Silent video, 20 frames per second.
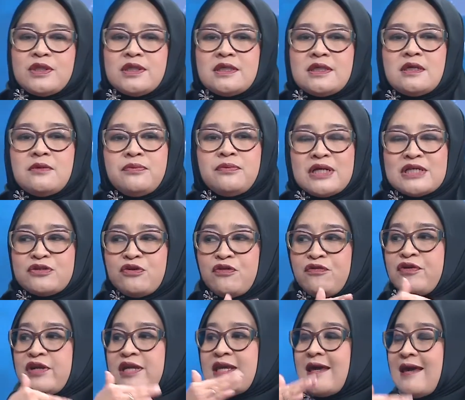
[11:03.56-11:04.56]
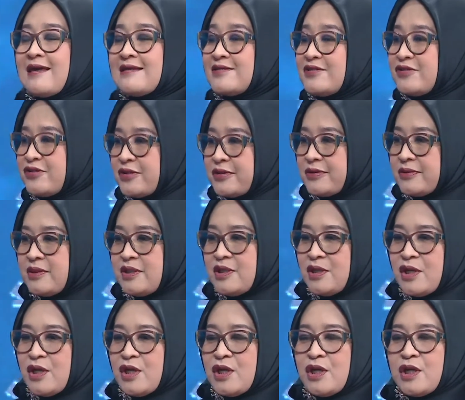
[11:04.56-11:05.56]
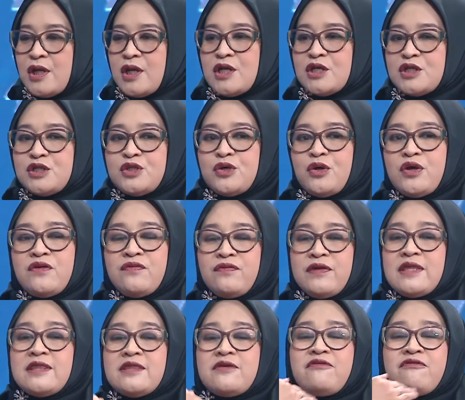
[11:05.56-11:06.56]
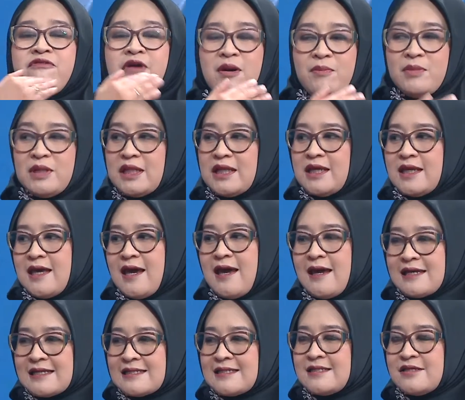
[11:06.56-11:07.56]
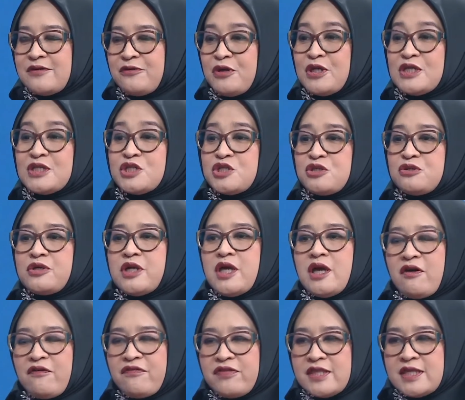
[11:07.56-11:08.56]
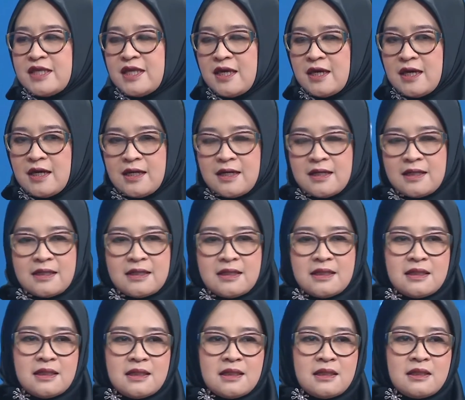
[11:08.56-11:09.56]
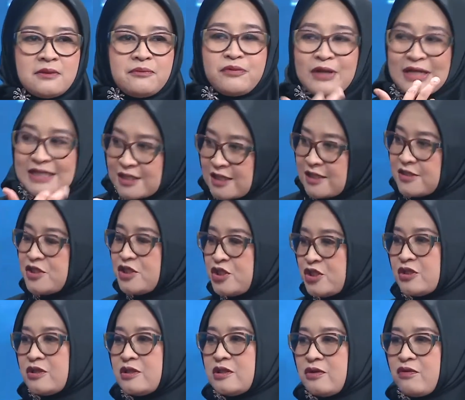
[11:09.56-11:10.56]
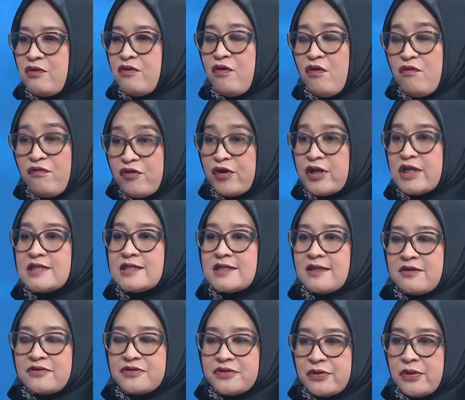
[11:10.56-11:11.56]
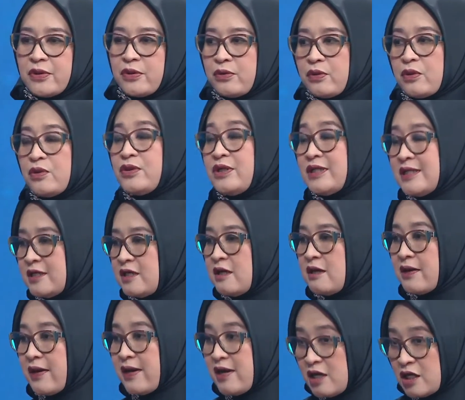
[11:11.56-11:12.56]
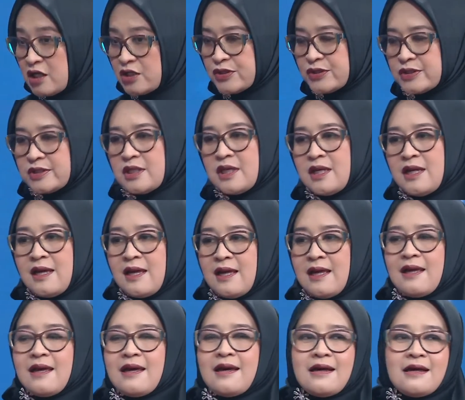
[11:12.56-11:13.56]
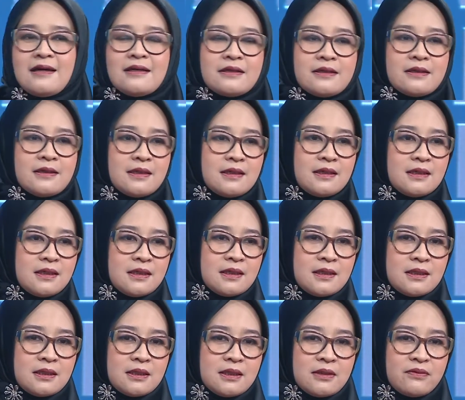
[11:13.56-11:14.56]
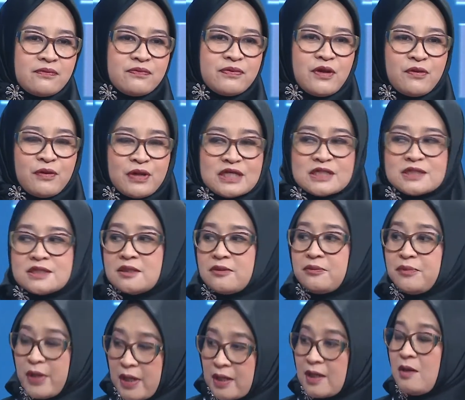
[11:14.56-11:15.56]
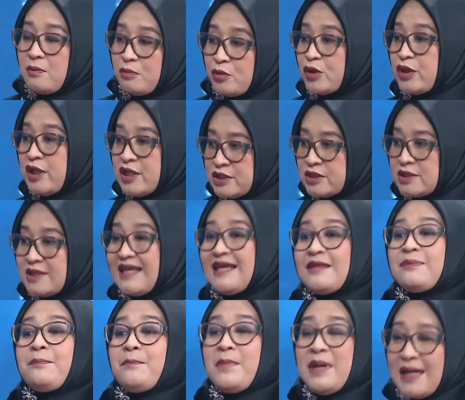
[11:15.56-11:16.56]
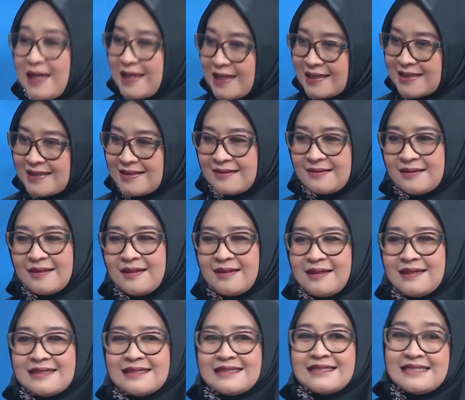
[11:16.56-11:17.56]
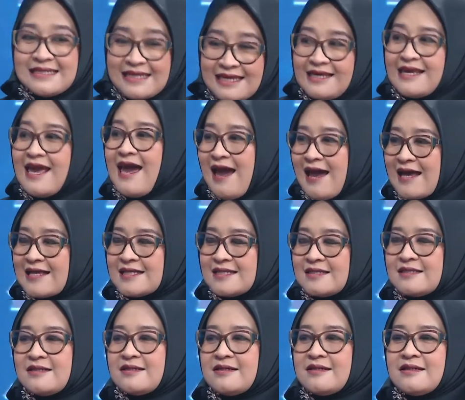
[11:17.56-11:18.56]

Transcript: the breast ovary cancer. So if in the family has the history of the breast cancer or ovarian cancer in the early young age, and if there is a BRCA mutation, it means she has the